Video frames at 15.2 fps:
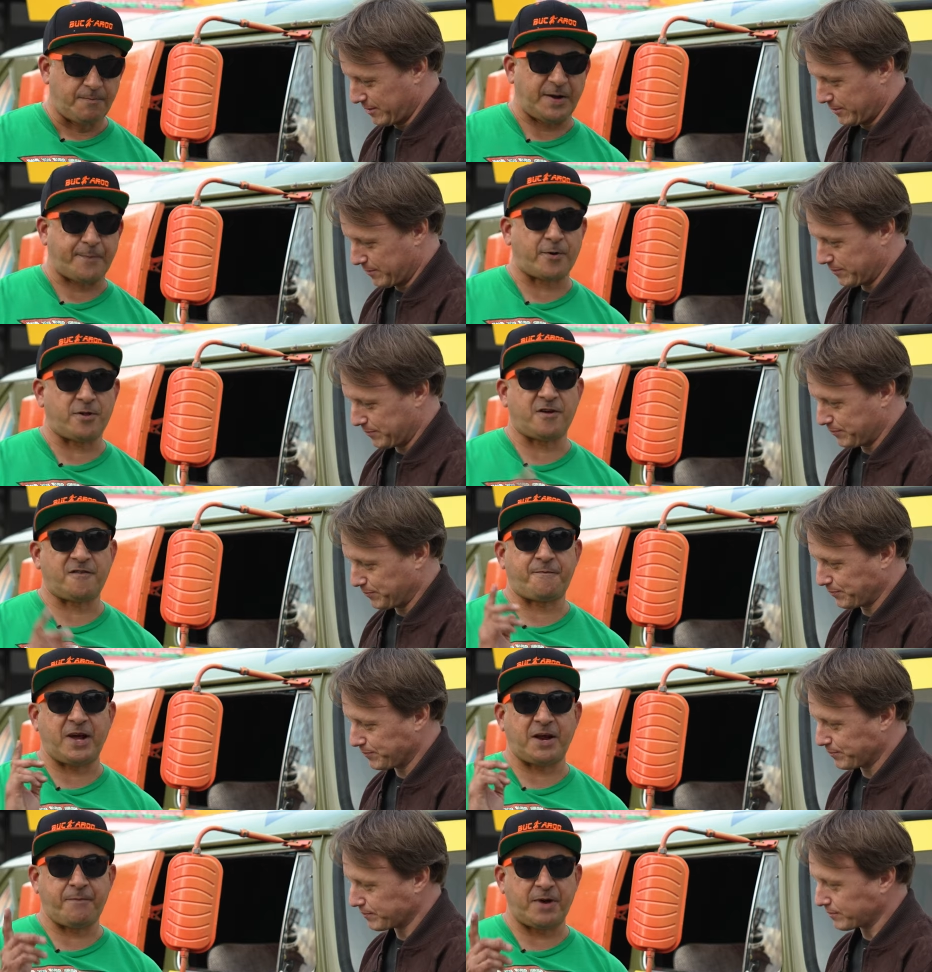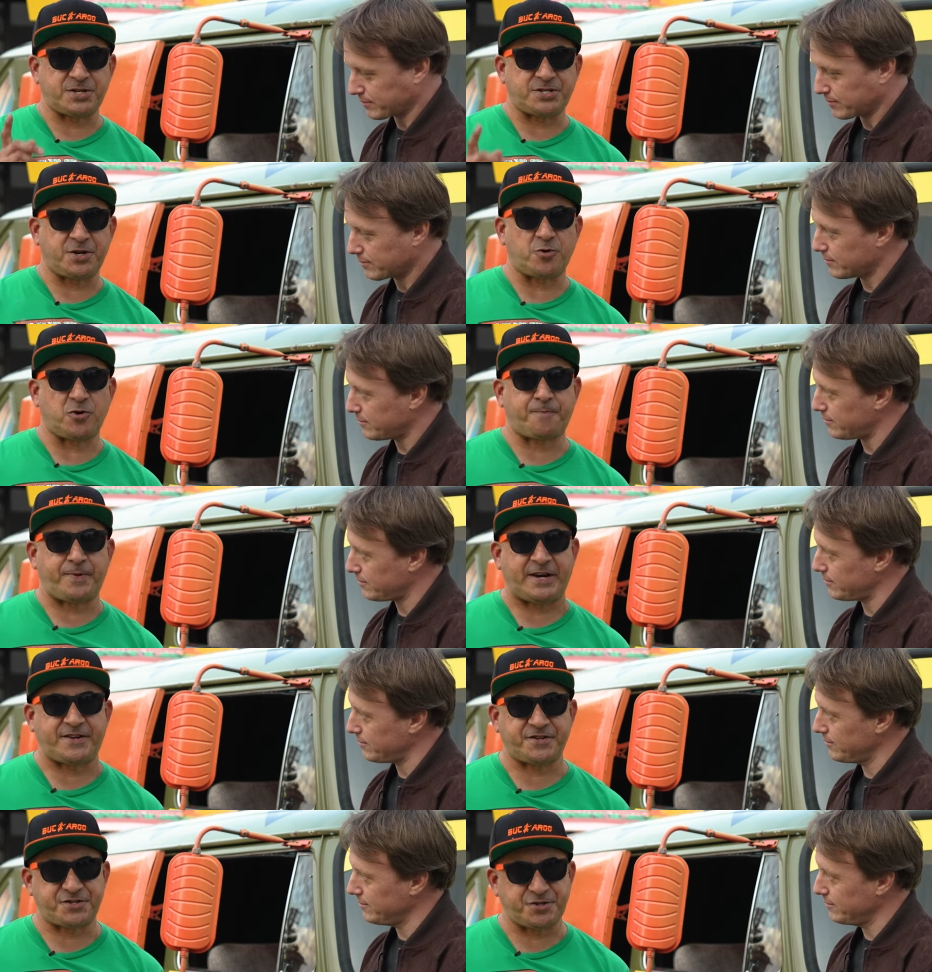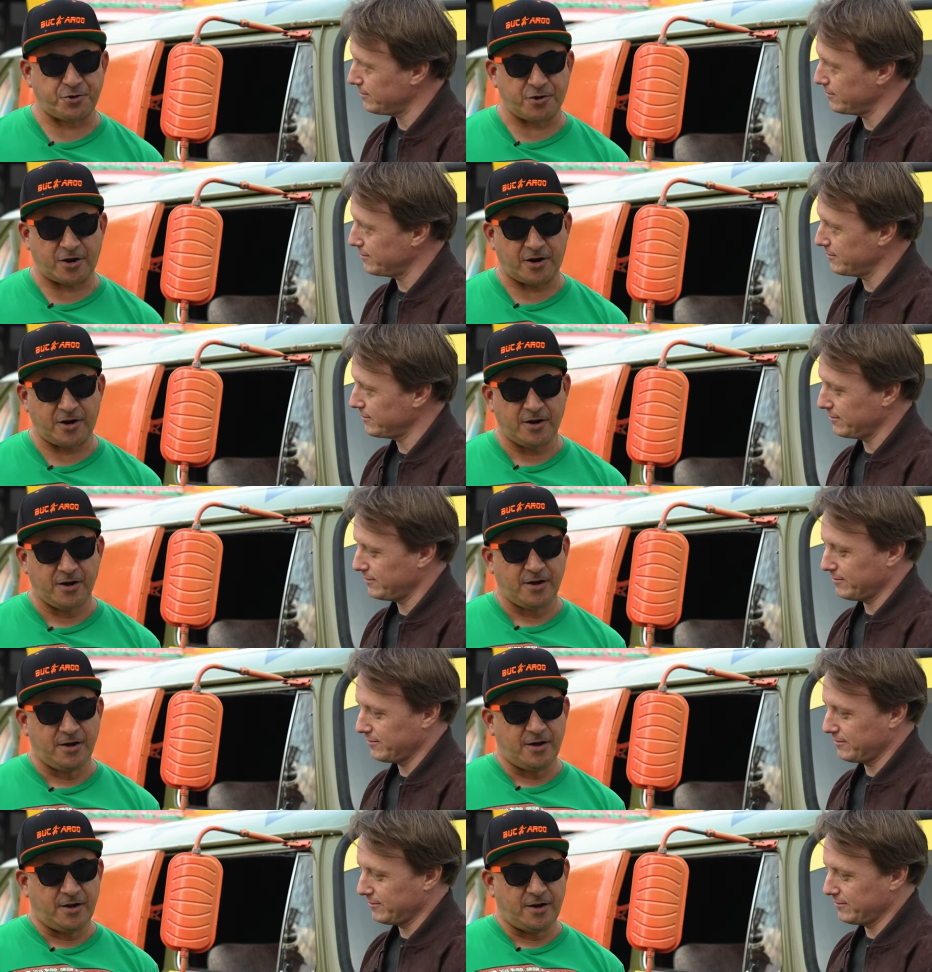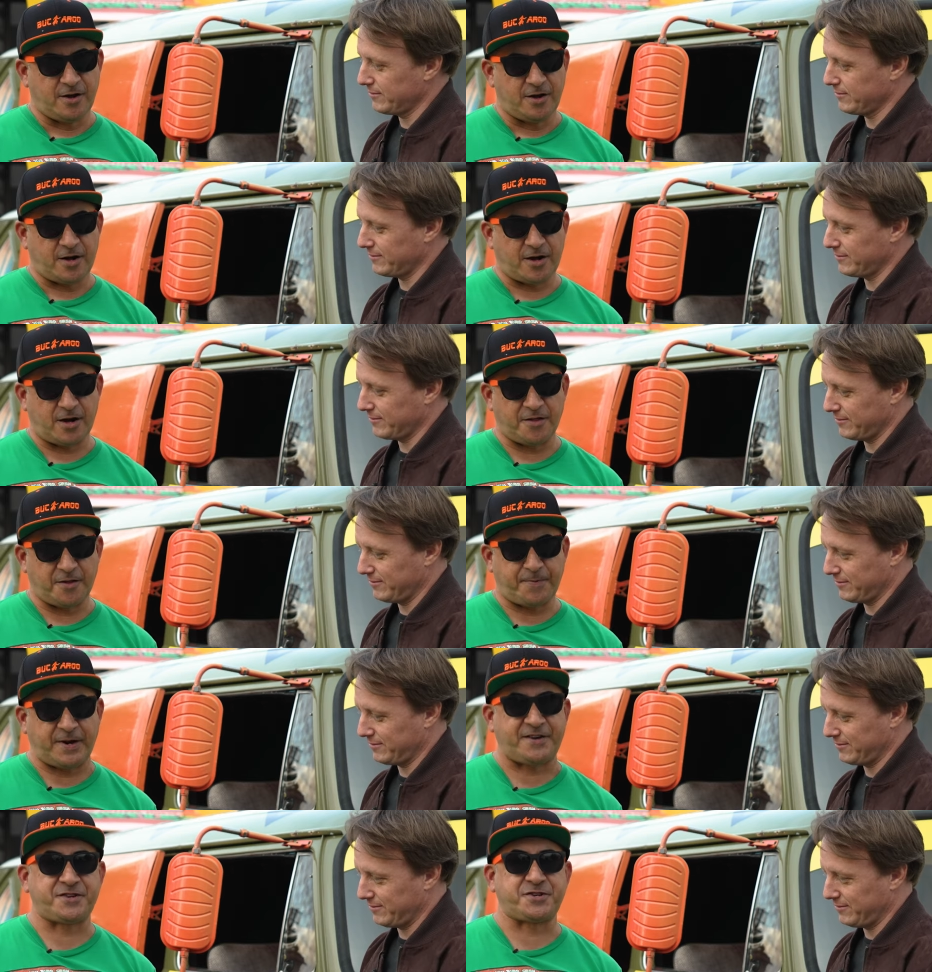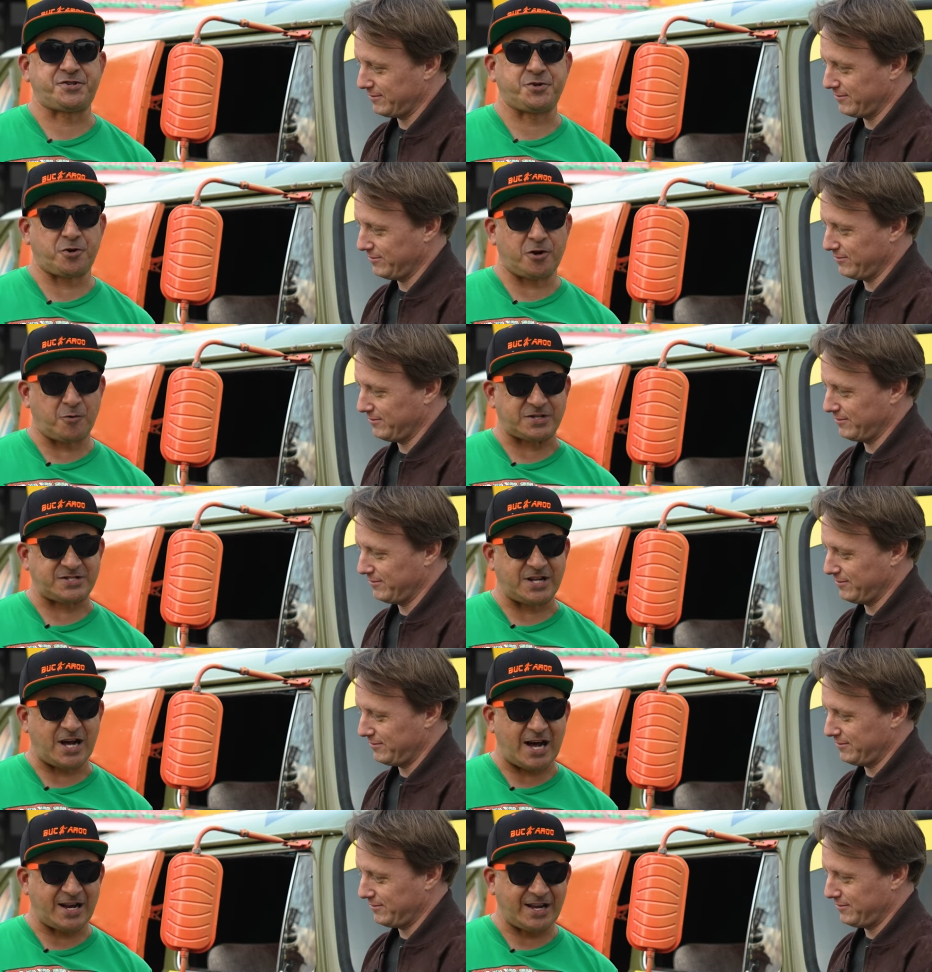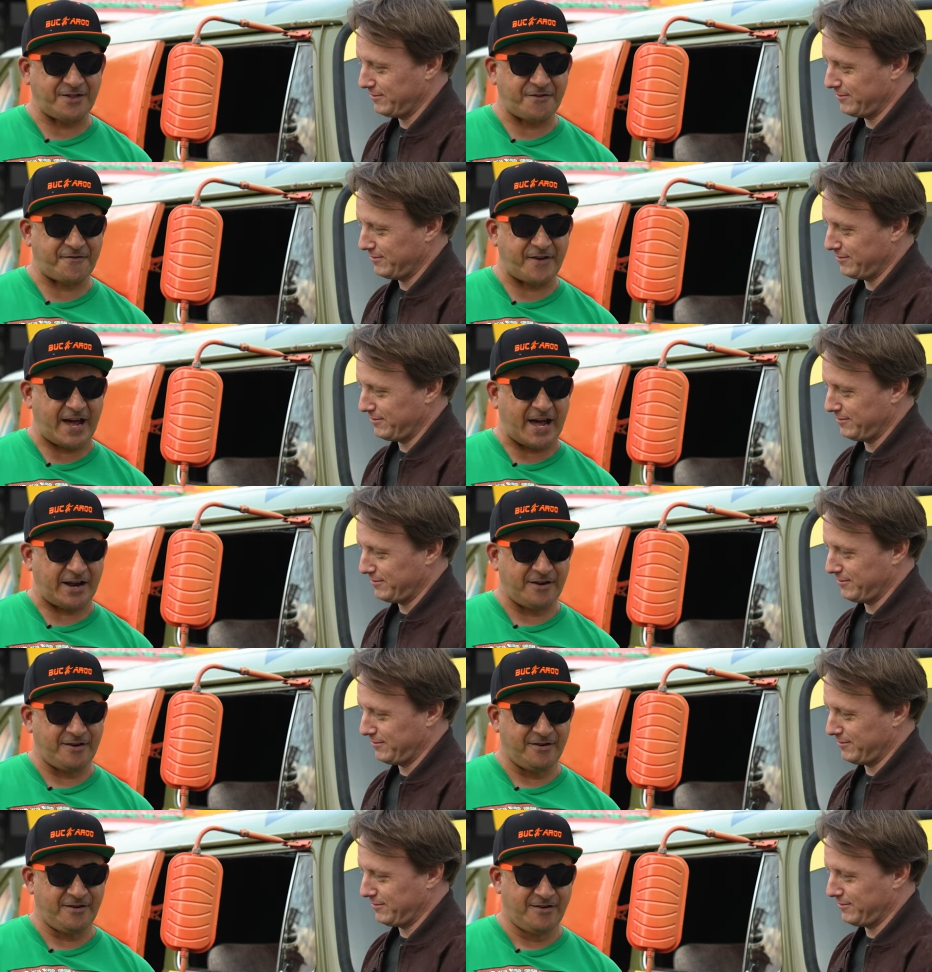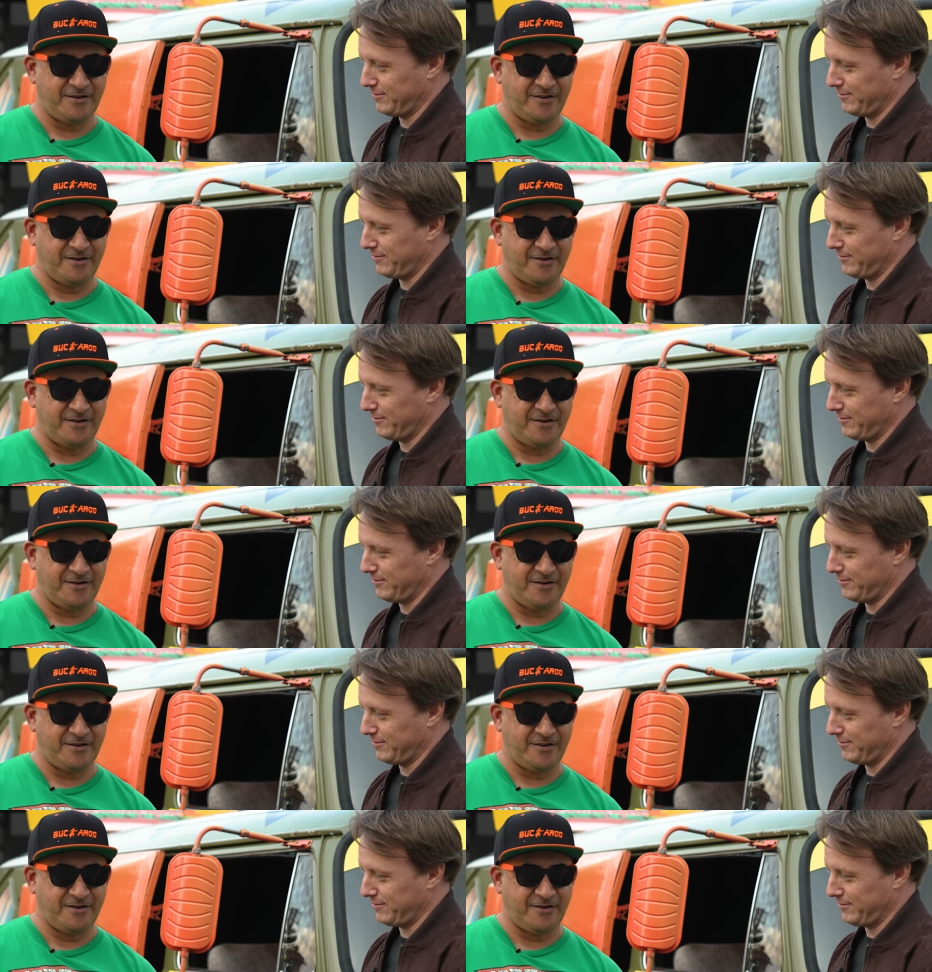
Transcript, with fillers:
Speaker 1: people have made mention to a pizza shooter. Uh, the pizza shooter was not in the van,